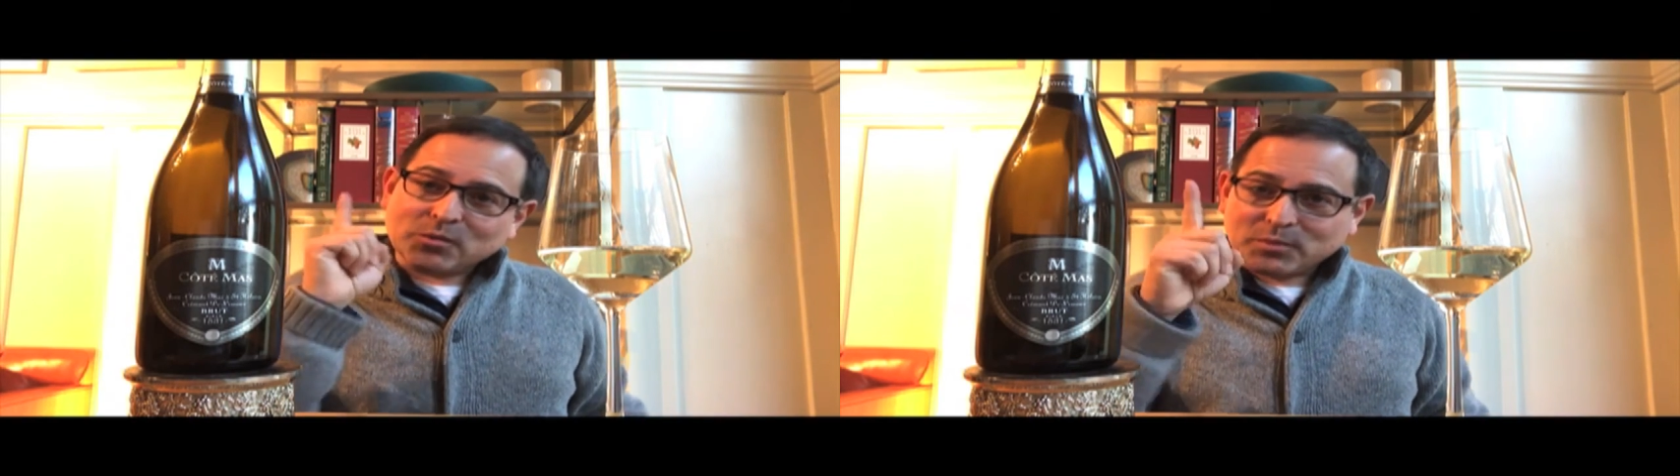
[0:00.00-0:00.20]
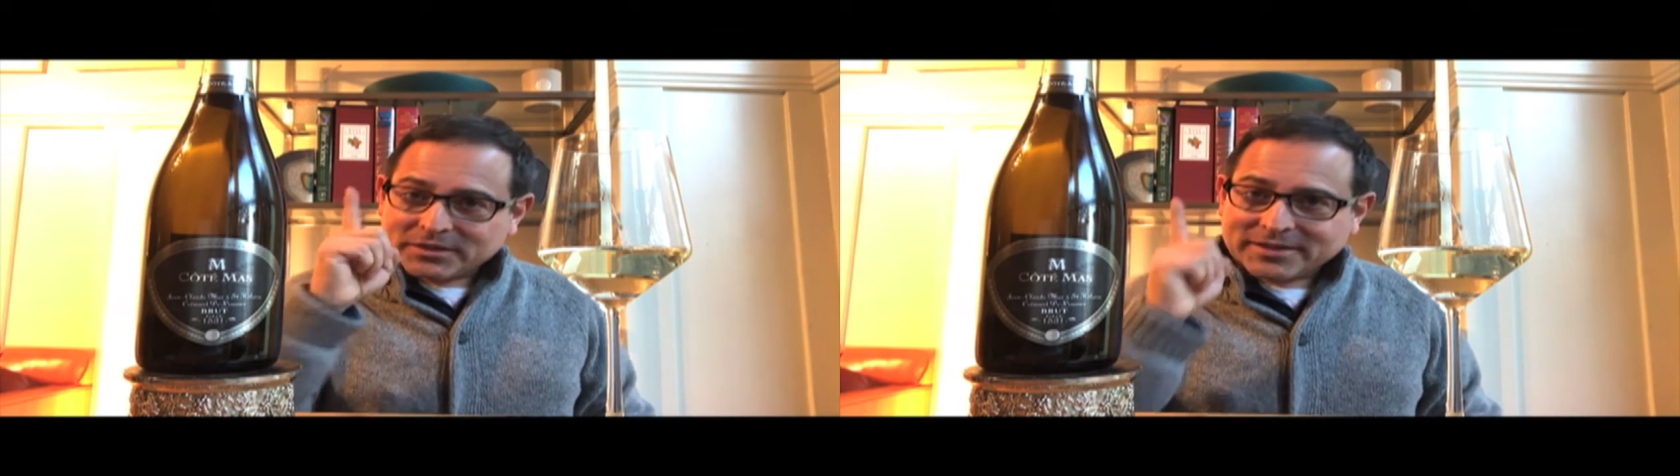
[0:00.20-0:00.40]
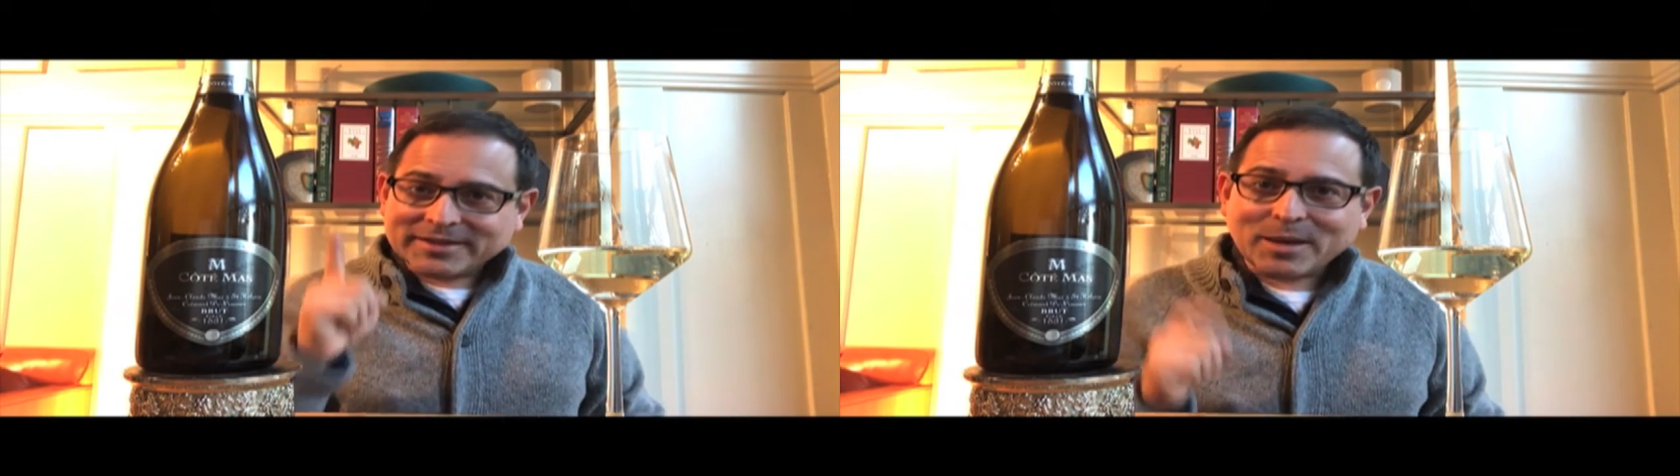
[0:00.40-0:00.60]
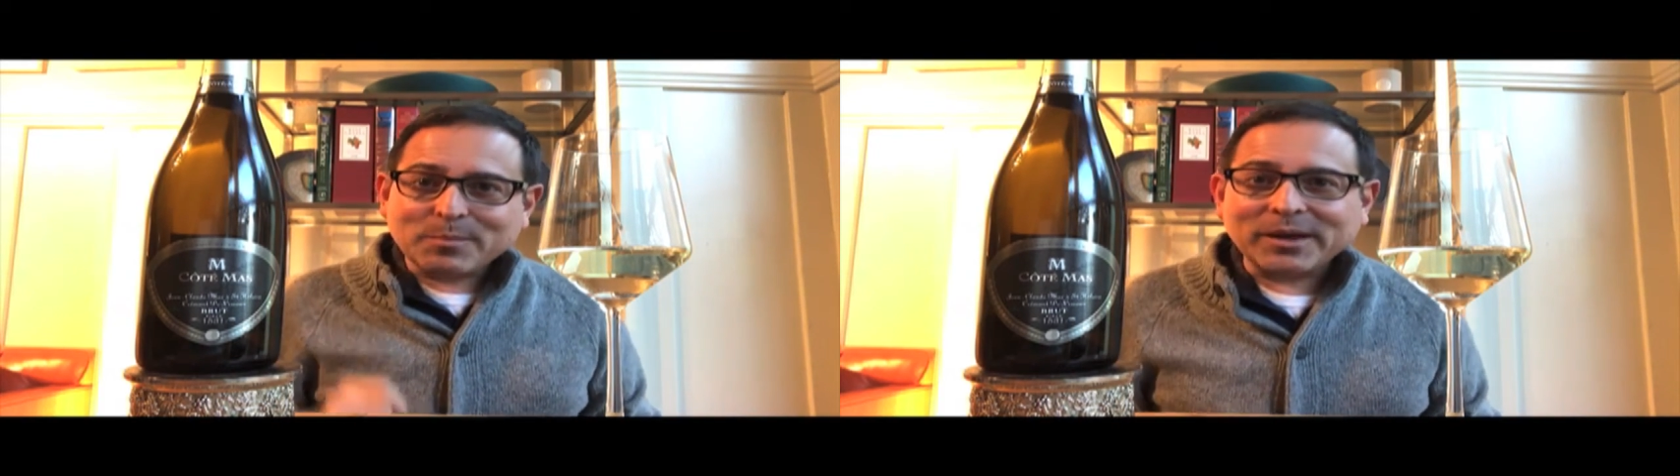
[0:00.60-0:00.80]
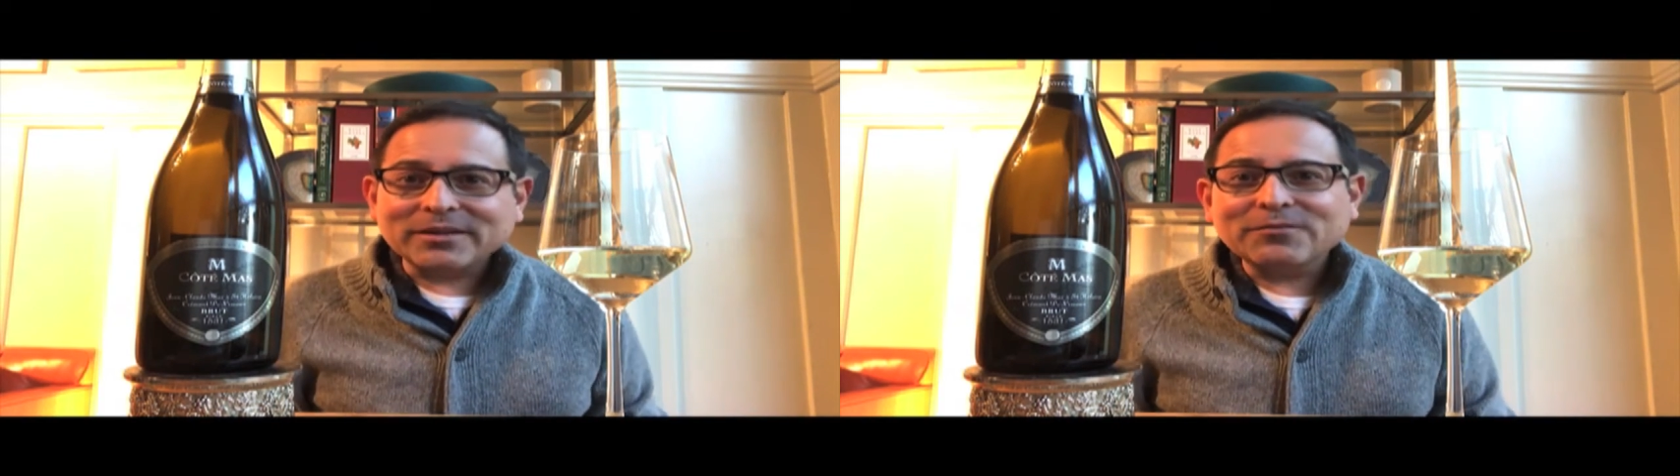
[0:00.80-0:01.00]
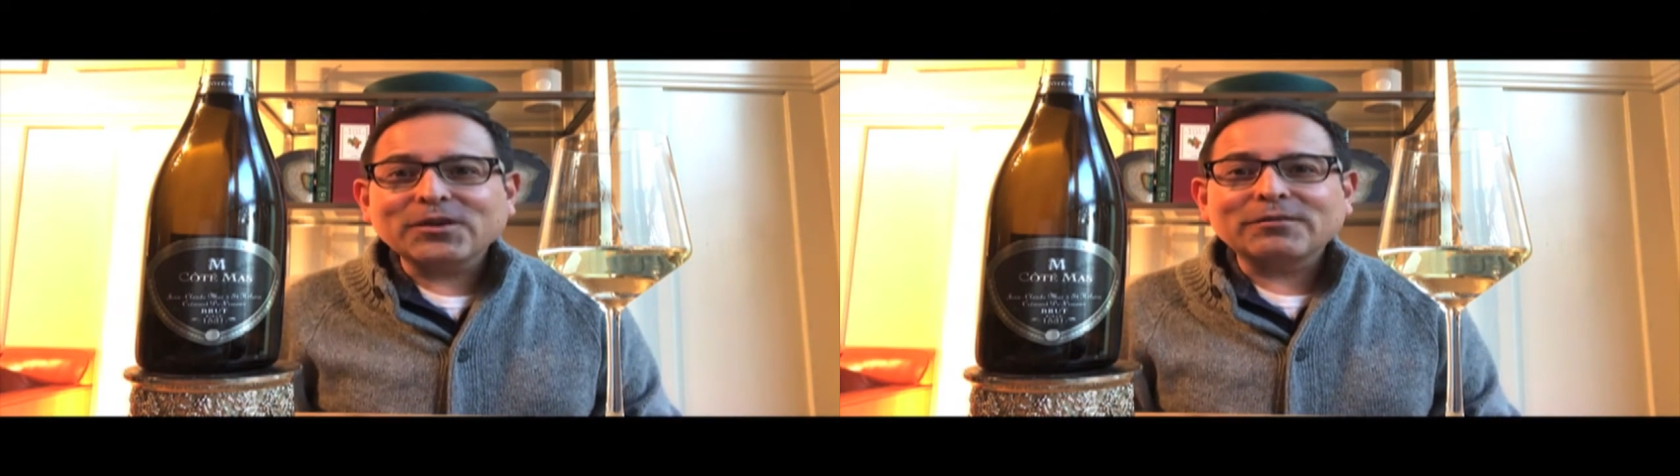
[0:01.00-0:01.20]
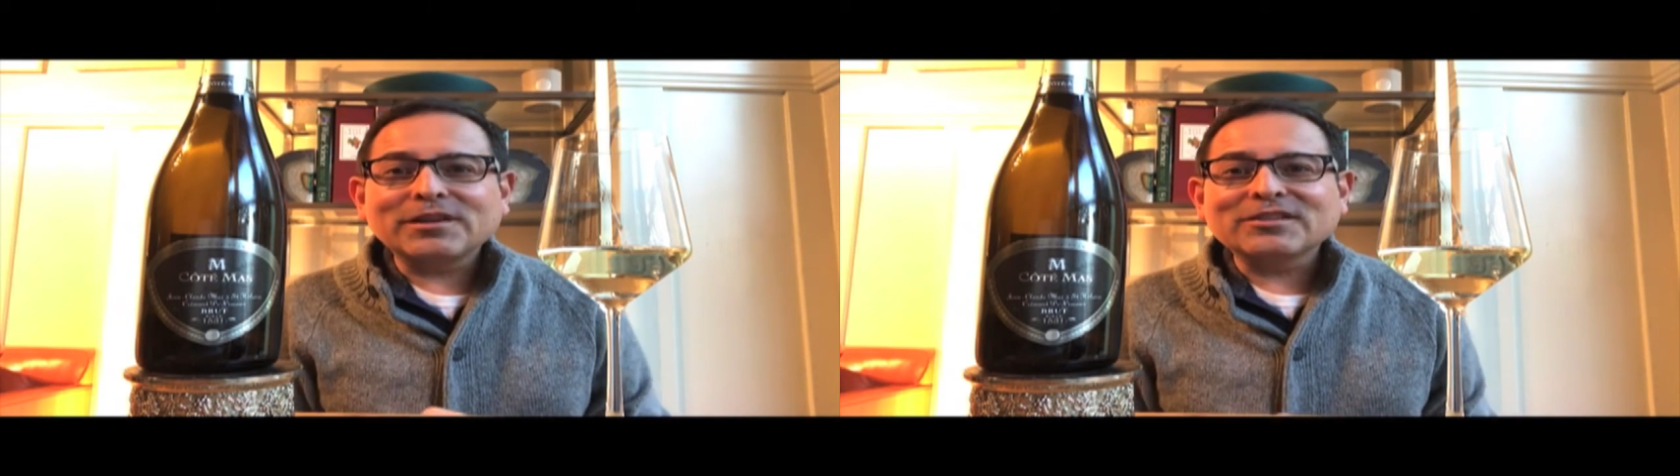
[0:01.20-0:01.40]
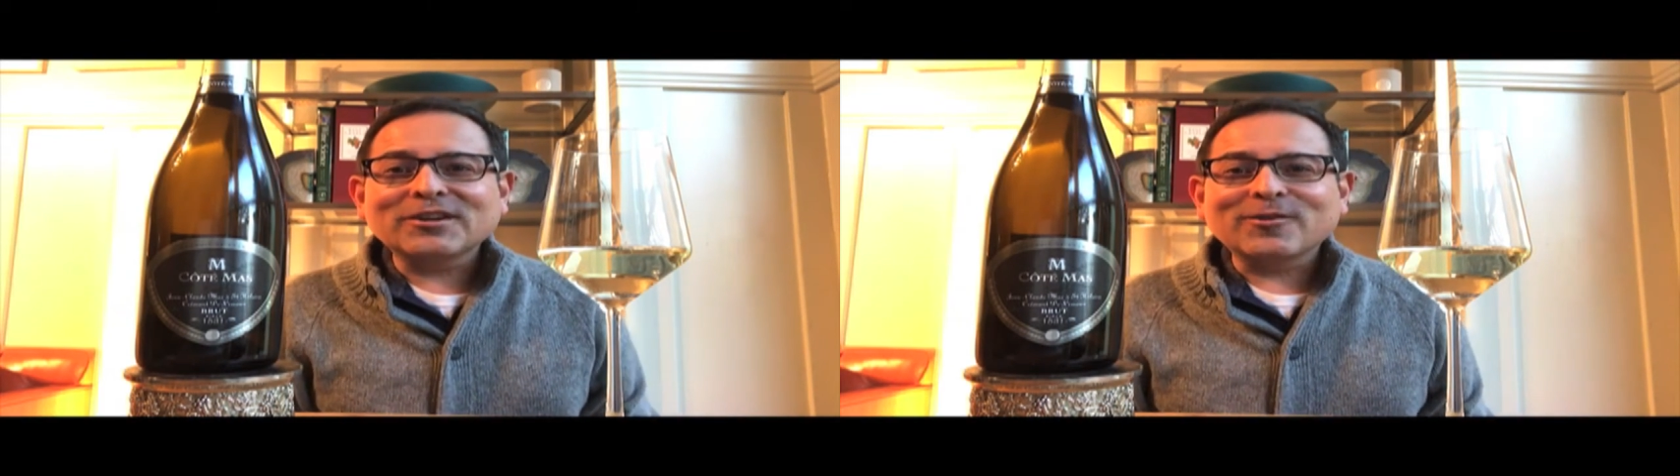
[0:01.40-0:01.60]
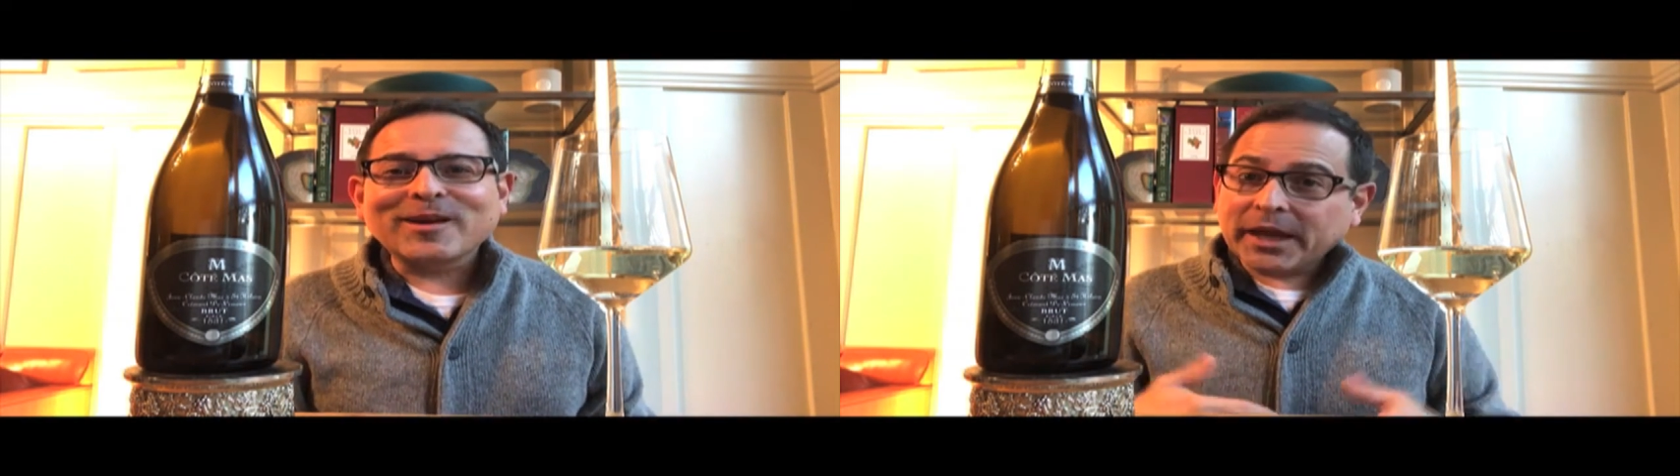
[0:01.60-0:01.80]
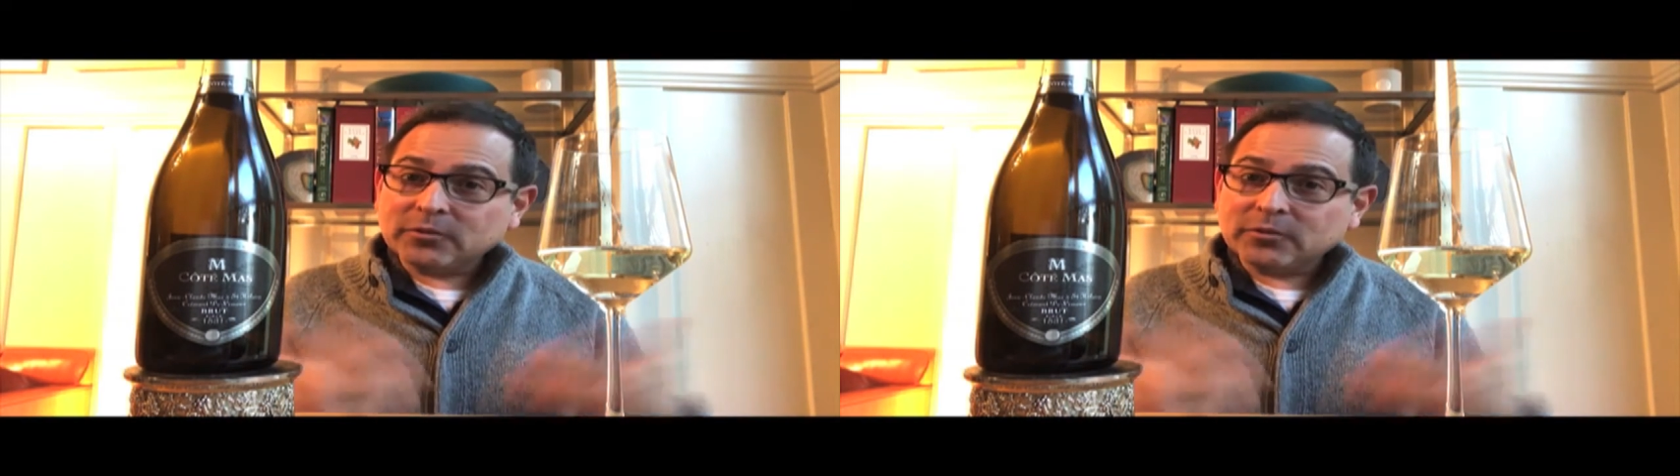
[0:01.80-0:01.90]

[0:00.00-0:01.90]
So please hit that button if you haven't done so already.